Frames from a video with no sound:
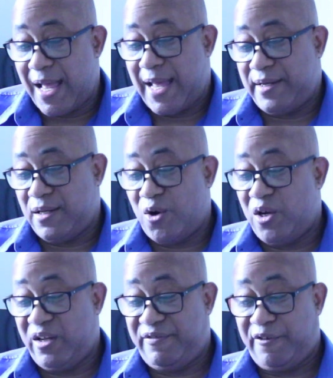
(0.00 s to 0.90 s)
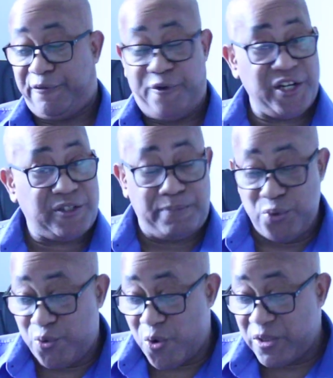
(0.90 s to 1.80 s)
and the color of the French
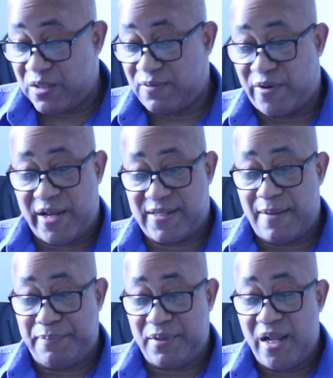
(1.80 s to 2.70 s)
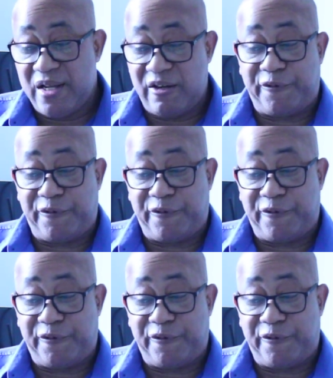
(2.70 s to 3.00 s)
blue coats, for example.